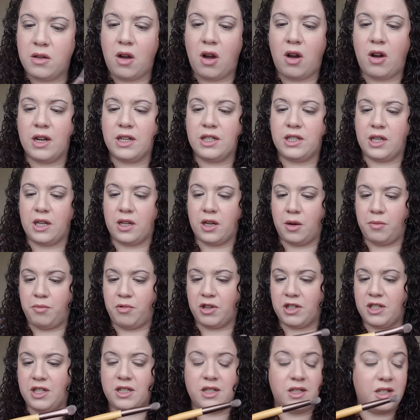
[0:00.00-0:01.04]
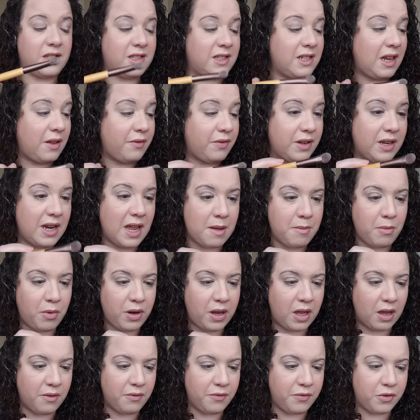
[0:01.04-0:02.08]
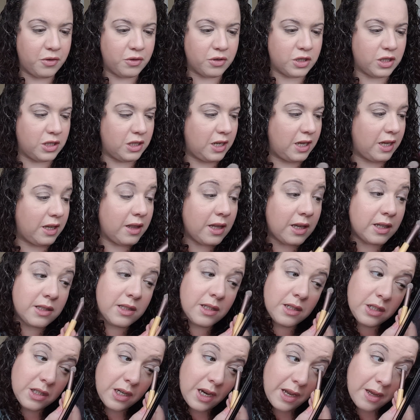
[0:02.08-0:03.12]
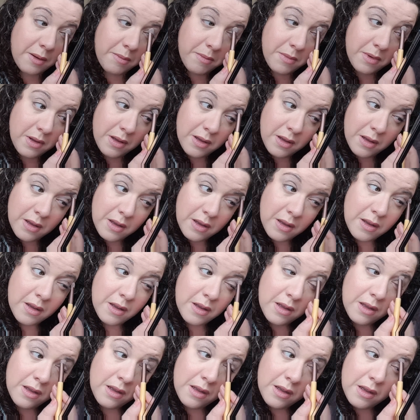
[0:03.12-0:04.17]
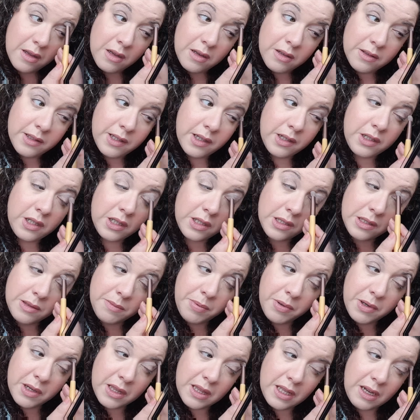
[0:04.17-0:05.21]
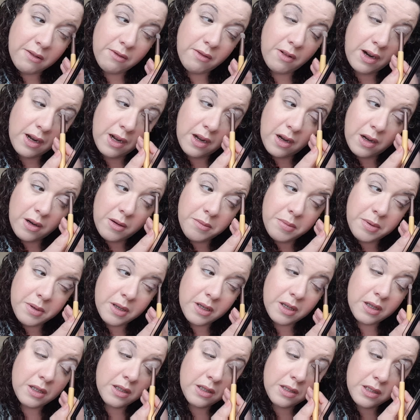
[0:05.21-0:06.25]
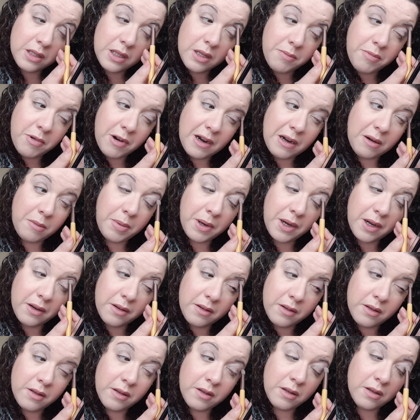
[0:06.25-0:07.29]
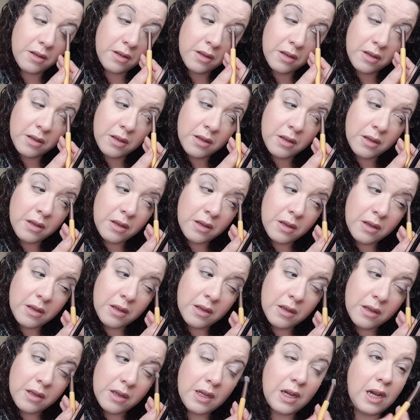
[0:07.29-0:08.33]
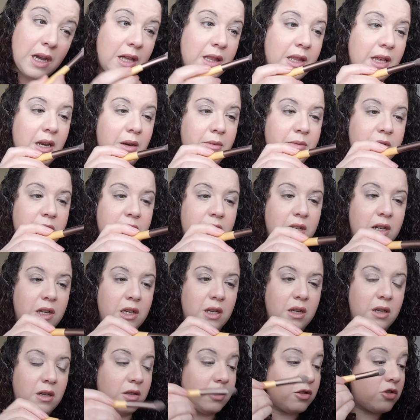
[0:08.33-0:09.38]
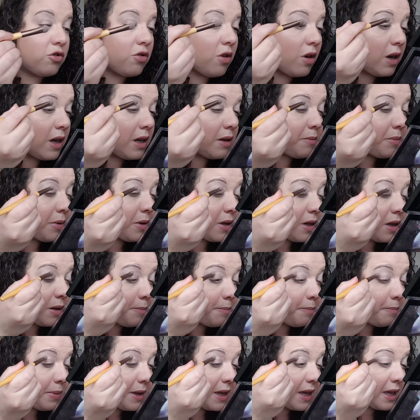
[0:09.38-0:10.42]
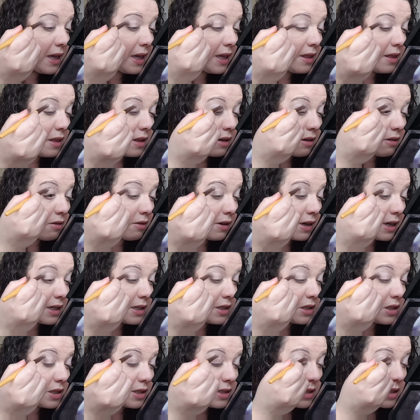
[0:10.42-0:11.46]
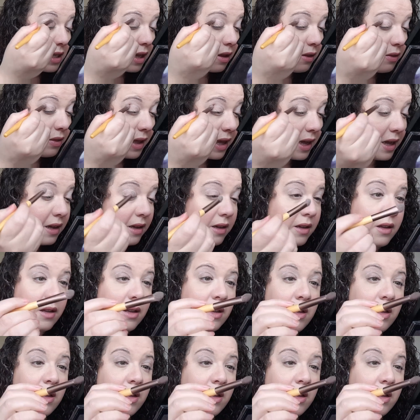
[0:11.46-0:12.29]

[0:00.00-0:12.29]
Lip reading: eyeshadow brush. It doesn't have the name on it, unfortunately. That's a shame. So just putting that right up to the brow bone, and then I'm just gonna try and put a bit in the crease, just so that